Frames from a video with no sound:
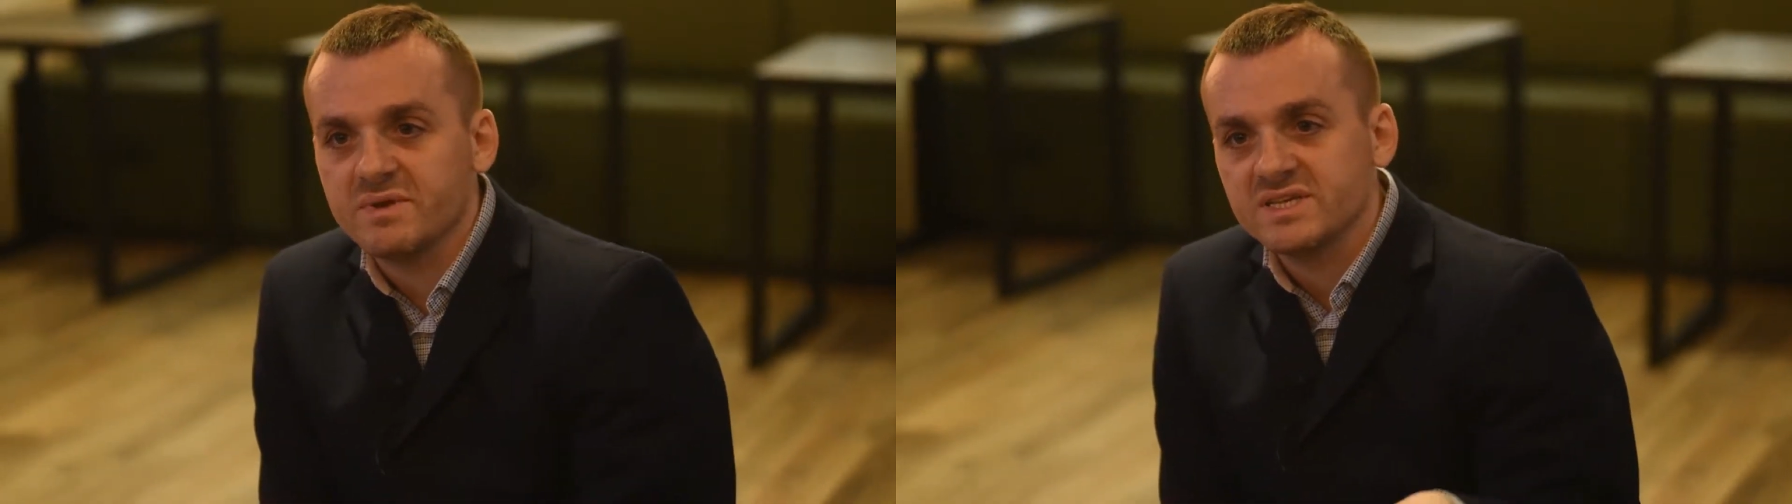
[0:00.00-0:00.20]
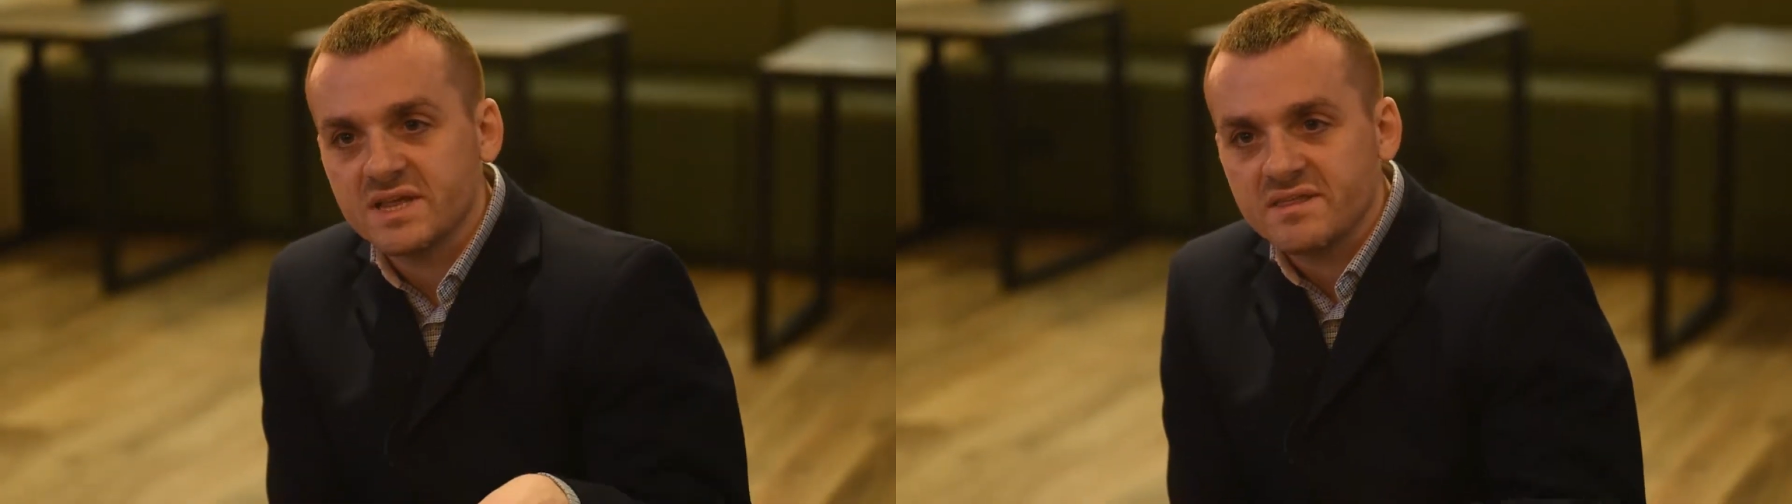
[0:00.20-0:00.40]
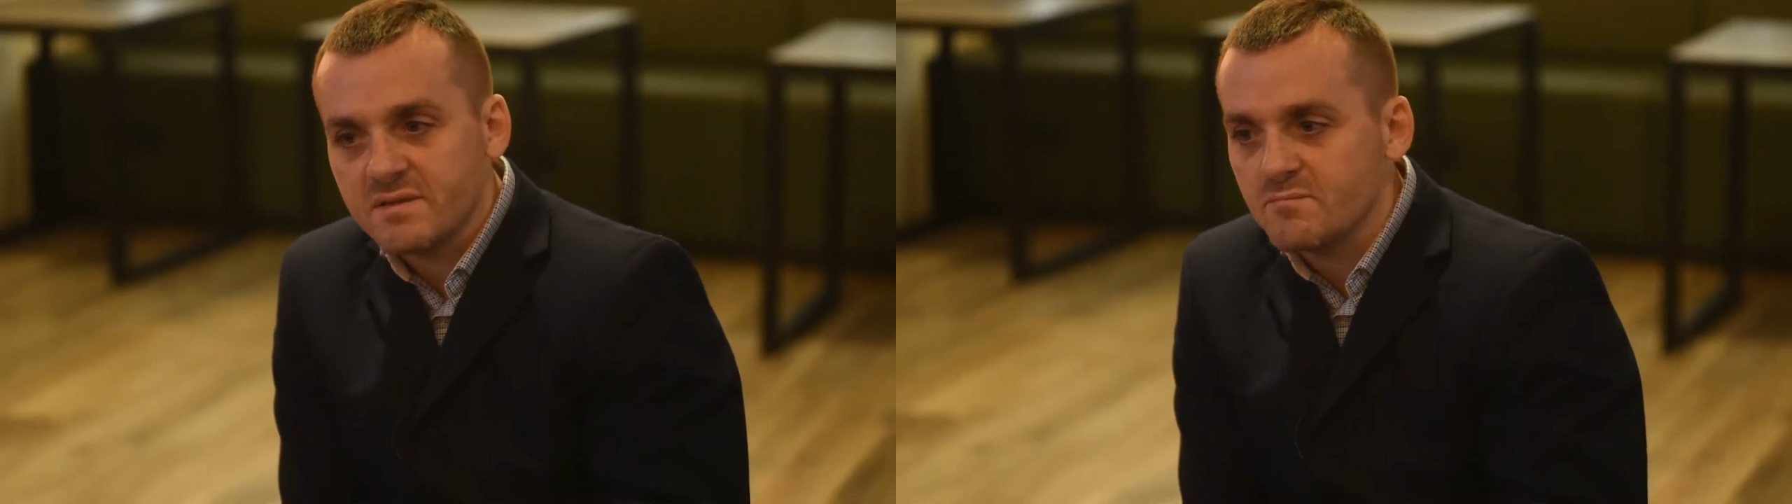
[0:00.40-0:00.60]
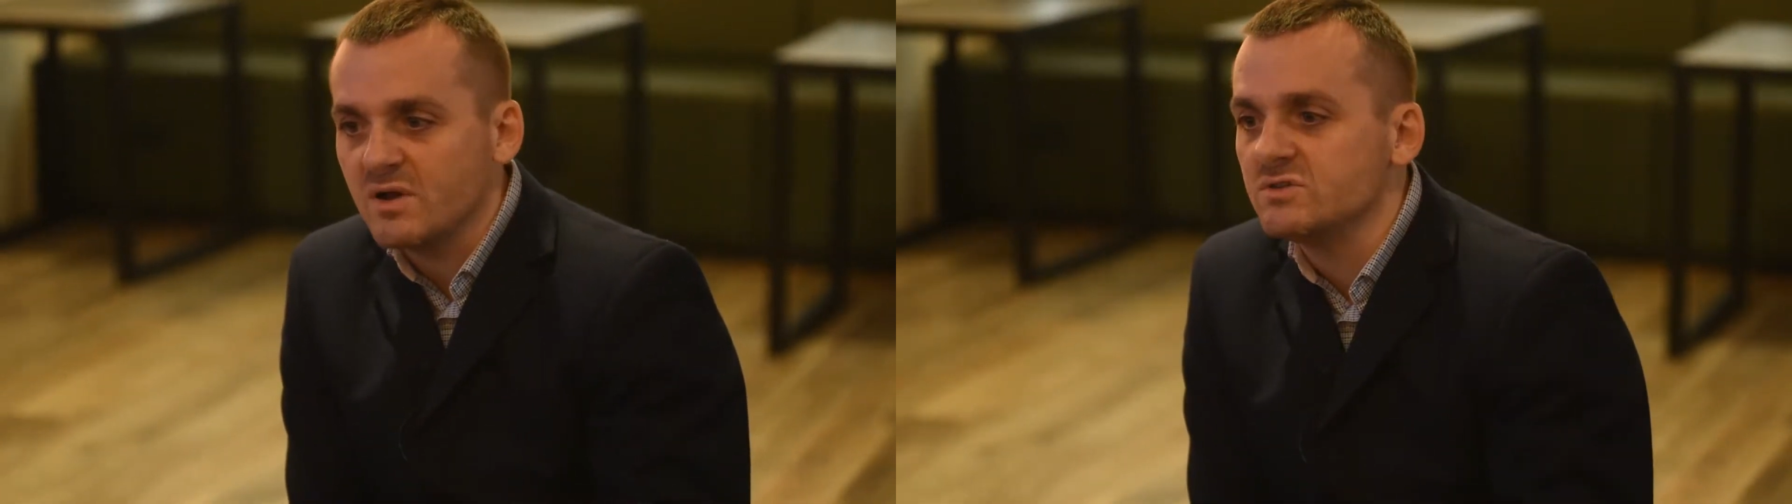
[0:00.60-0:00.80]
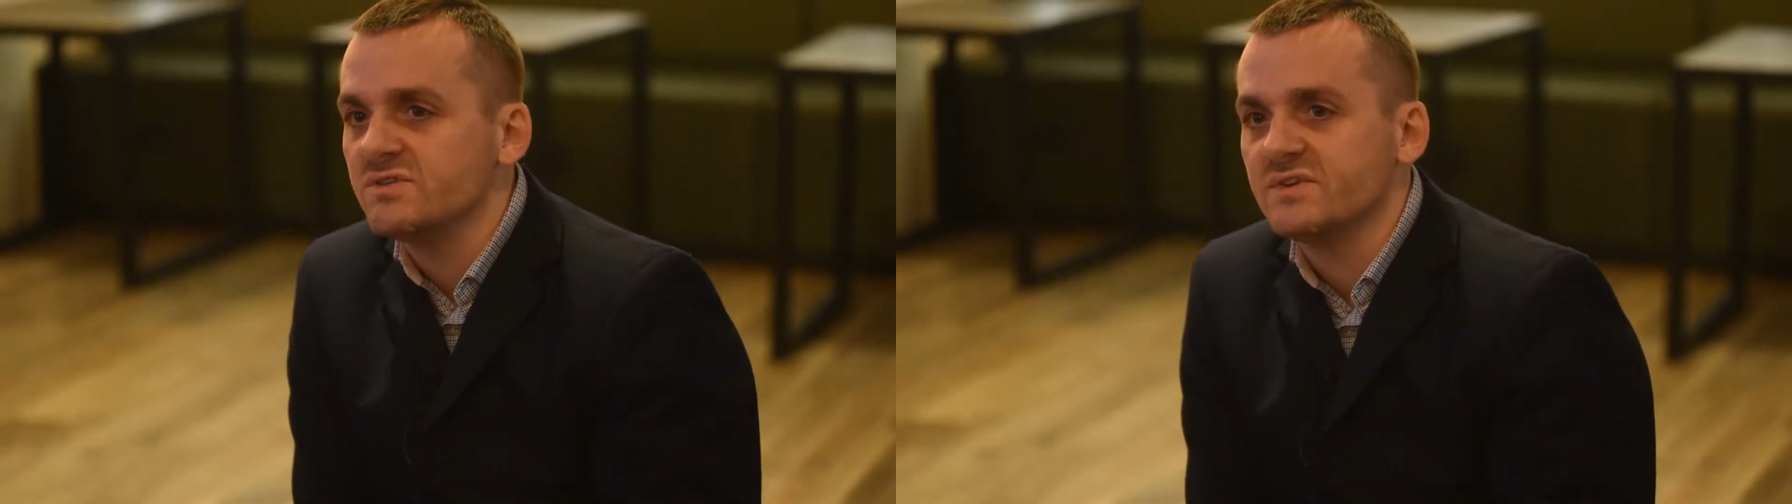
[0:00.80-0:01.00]
because I think
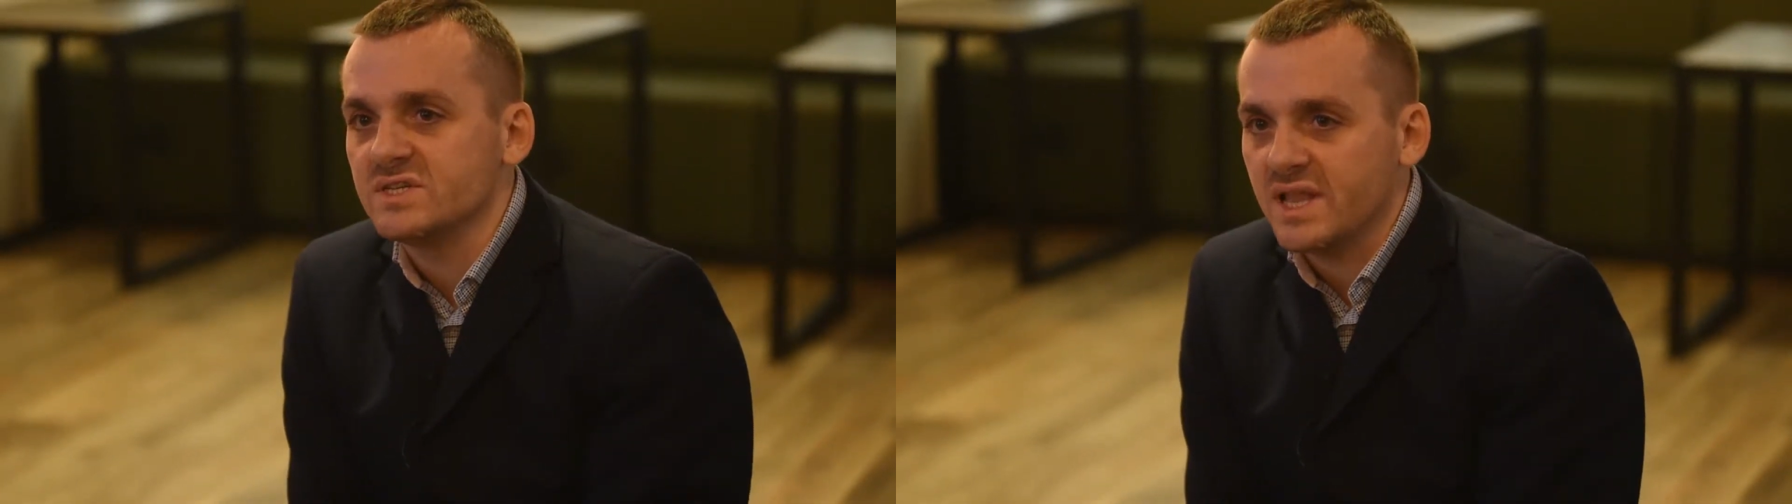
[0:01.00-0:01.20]
most of us